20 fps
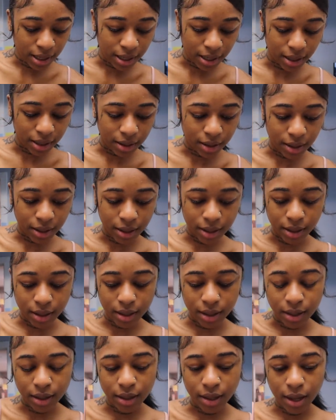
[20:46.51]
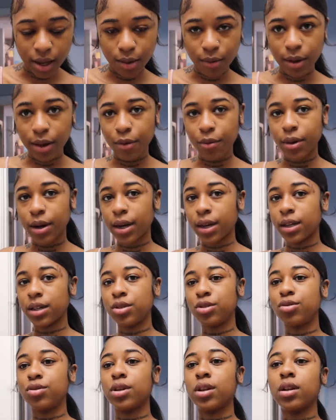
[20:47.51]
And then that way when I
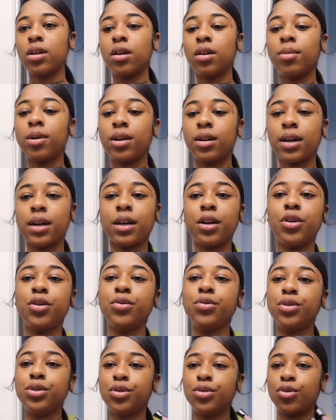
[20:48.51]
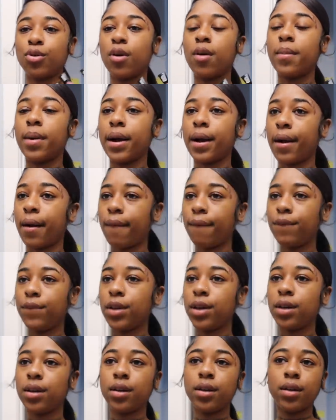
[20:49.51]
get to the club, all I gotta do is throw my
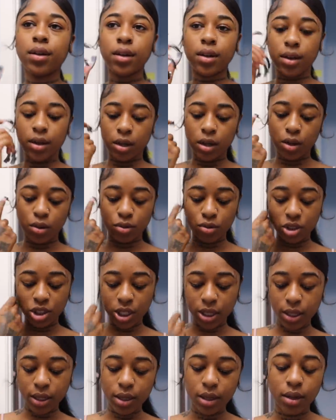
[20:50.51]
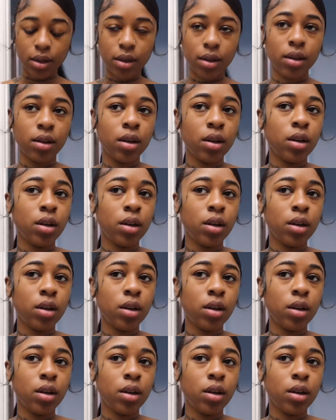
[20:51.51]
outfit and go check in.